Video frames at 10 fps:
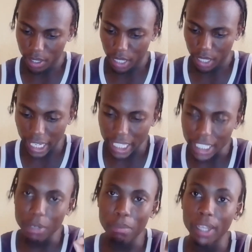the
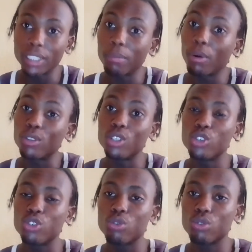irritating part about this
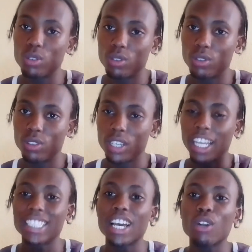shoe
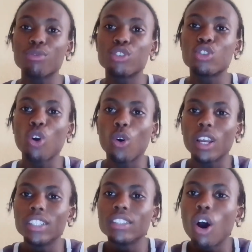is out of stock
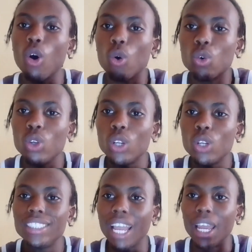in the whole
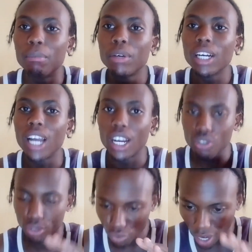damn
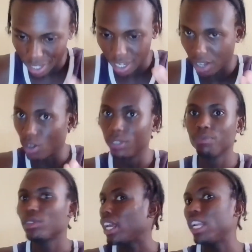country right now.
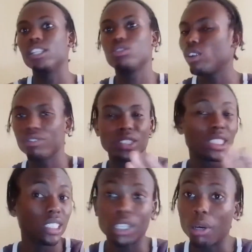Unless you have a
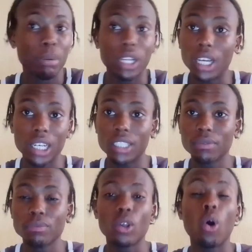sneaker plug.
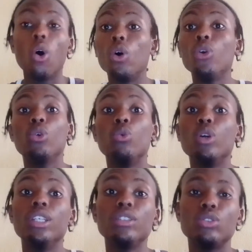Or you're
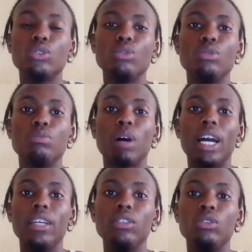willing to
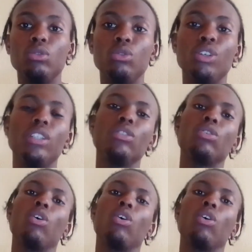buy, you're willing to